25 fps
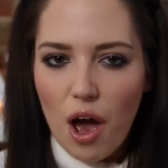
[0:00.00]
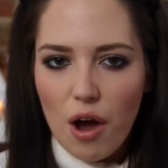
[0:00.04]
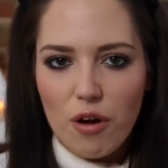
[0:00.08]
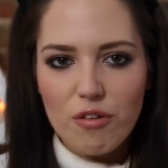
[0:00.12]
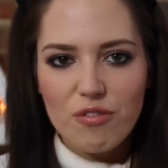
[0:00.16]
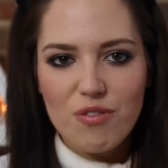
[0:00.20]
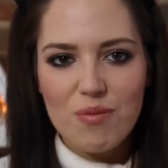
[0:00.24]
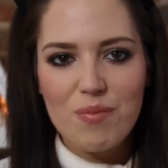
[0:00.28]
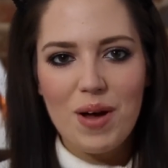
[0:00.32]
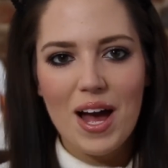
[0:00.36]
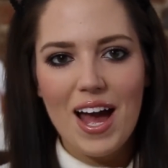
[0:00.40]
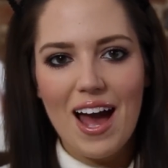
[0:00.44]

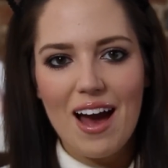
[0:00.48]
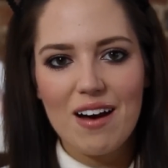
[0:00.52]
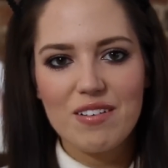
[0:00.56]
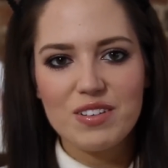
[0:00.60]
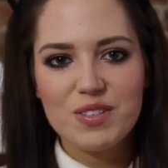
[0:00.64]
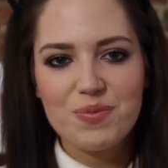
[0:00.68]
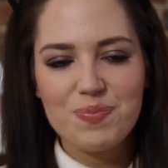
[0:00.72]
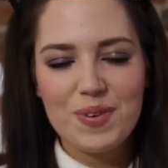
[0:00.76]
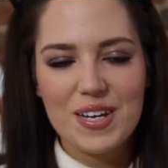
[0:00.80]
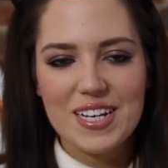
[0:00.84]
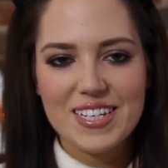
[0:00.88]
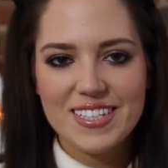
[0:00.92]
over my
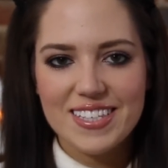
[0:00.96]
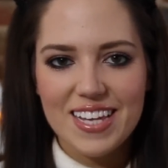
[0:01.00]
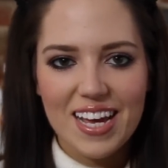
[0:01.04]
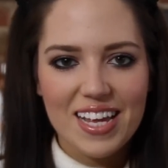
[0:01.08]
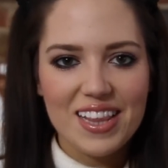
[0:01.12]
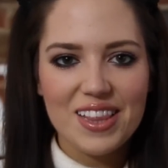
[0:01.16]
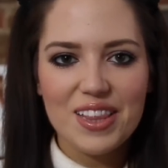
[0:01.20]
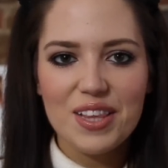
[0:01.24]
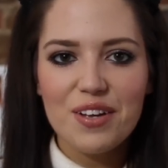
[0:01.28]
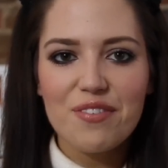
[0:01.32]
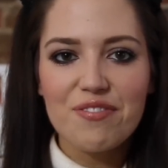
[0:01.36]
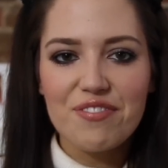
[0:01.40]
house because I
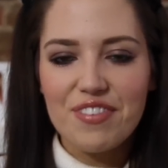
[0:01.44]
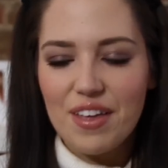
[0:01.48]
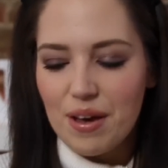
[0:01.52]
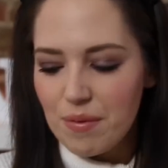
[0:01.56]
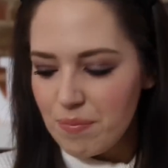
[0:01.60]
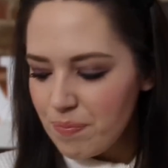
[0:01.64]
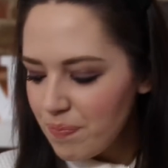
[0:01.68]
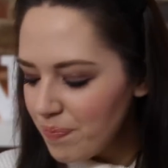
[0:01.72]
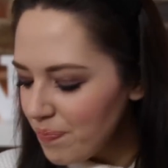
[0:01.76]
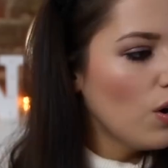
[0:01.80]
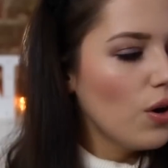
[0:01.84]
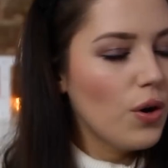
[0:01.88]
love them.